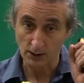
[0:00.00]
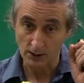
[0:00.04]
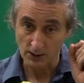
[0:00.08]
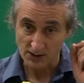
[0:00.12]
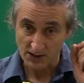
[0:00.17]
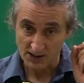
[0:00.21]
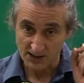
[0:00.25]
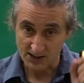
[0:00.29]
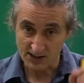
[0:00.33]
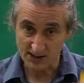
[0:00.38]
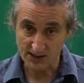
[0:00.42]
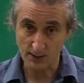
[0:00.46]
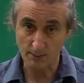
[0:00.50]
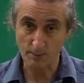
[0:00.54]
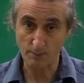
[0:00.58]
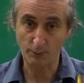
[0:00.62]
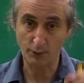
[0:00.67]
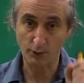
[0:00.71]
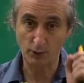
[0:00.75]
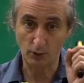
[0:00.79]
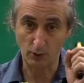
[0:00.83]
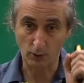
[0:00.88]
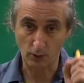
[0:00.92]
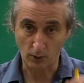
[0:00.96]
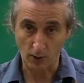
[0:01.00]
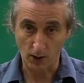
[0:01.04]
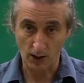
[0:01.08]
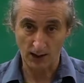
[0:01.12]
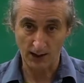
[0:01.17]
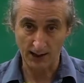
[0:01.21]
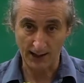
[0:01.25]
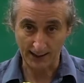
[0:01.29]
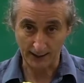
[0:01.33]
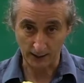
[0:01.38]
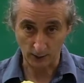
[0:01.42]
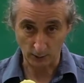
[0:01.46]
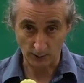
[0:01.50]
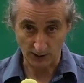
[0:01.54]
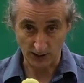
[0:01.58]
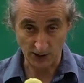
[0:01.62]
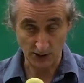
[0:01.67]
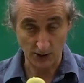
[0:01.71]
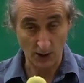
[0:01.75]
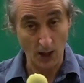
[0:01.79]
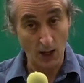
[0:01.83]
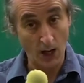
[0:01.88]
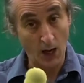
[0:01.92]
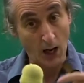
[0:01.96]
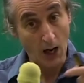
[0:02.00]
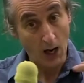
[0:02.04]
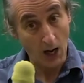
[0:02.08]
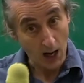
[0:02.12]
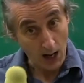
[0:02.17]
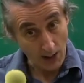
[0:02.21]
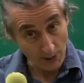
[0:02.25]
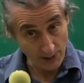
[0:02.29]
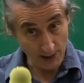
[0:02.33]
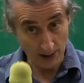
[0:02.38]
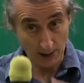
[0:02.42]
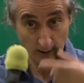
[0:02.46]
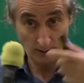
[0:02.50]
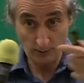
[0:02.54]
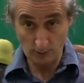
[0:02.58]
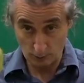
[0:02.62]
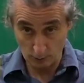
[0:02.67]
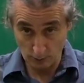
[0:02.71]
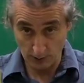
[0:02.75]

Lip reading: simple language. And then,